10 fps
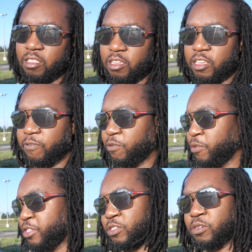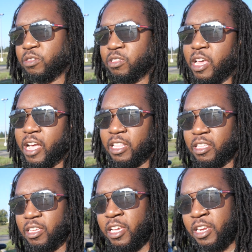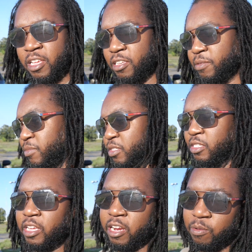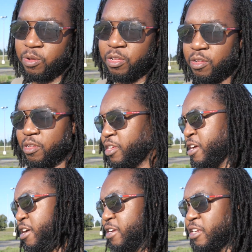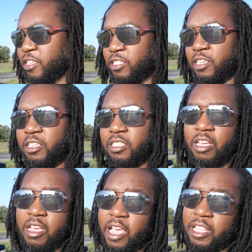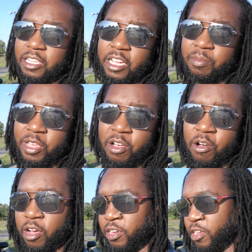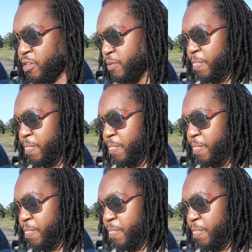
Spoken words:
differentials, and I got the heated steering wheel, heated seats, and the JBL audio.